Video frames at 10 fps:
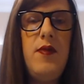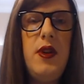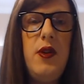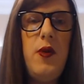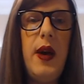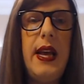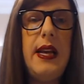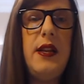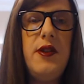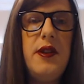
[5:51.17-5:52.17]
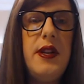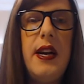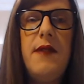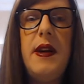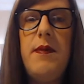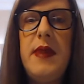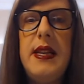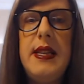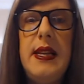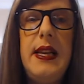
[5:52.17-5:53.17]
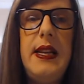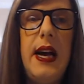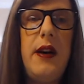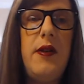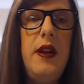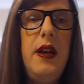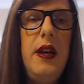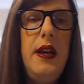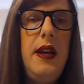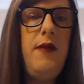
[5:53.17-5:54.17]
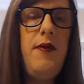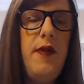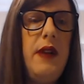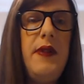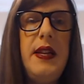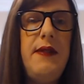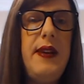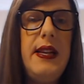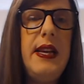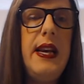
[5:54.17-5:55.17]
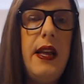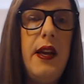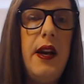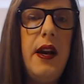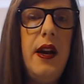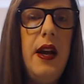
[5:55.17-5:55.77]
you and your entire family sitting down in front of a TV together.